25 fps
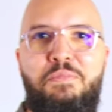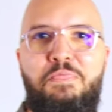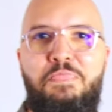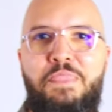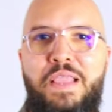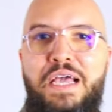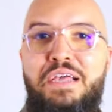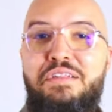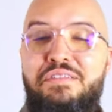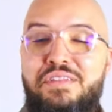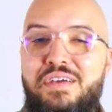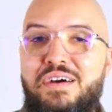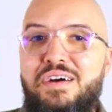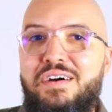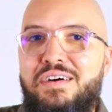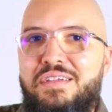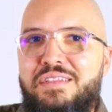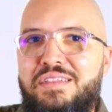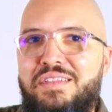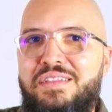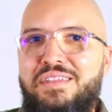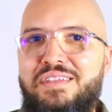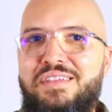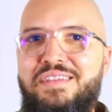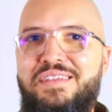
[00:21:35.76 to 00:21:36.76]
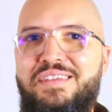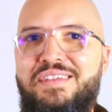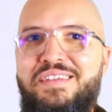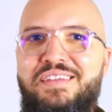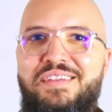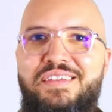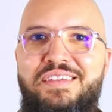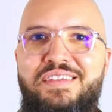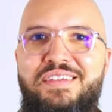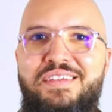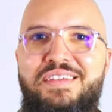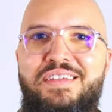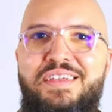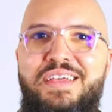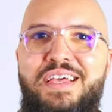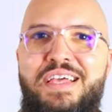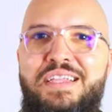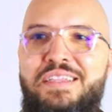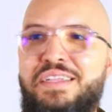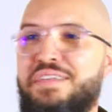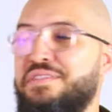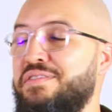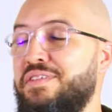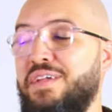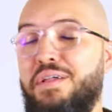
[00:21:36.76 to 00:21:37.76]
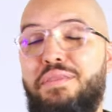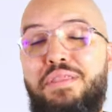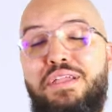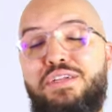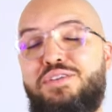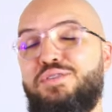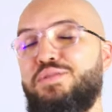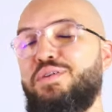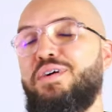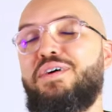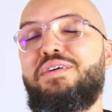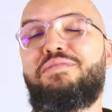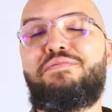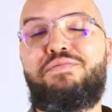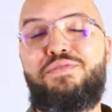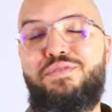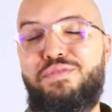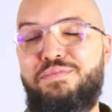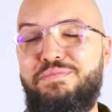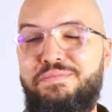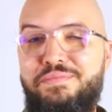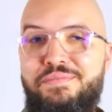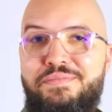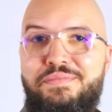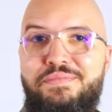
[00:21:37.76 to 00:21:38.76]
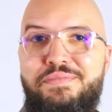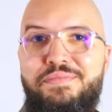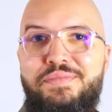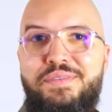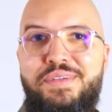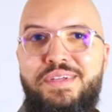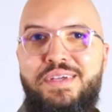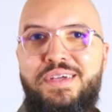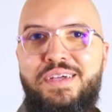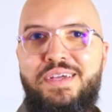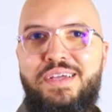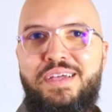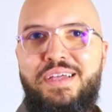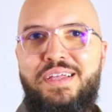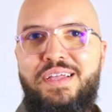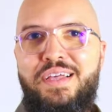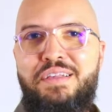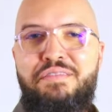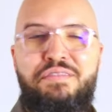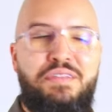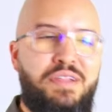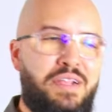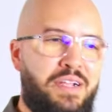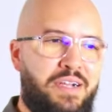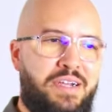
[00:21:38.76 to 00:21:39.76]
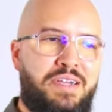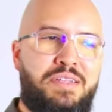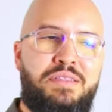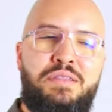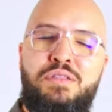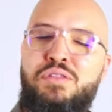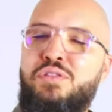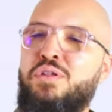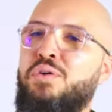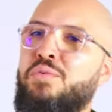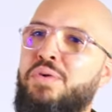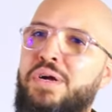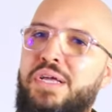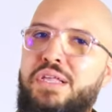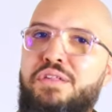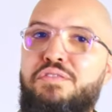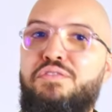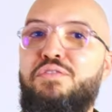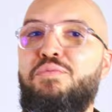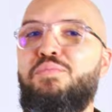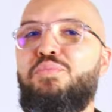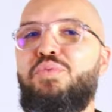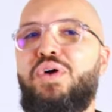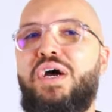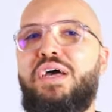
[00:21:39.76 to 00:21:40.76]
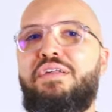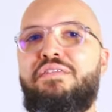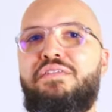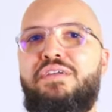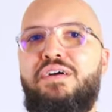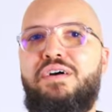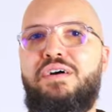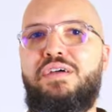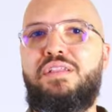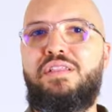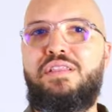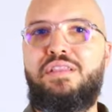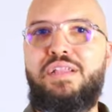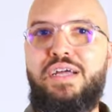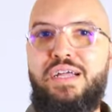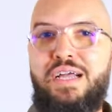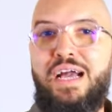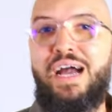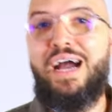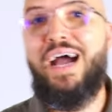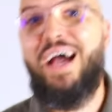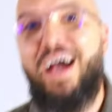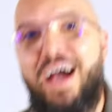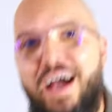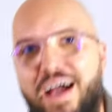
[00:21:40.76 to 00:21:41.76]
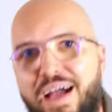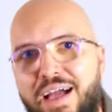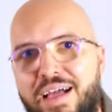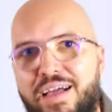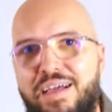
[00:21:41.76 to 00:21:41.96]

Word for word: He's God. There's nothing too hard for Him. It's like no one can surprise God. Like, ha!